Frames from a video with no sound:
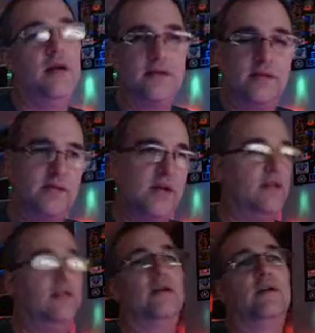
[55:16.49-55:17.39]
It's just like,
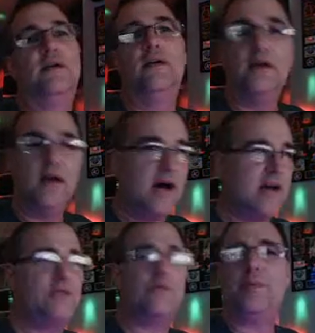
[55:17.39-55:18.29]
look, I
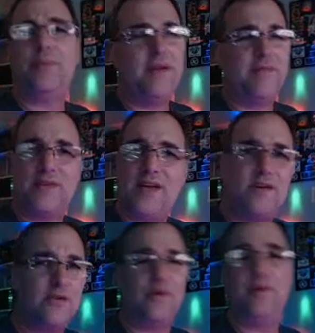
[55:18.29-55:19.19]
just want to play for 10
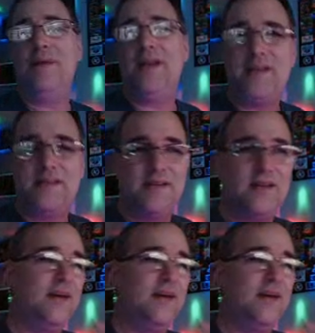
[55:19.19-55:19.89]
or 20 minutes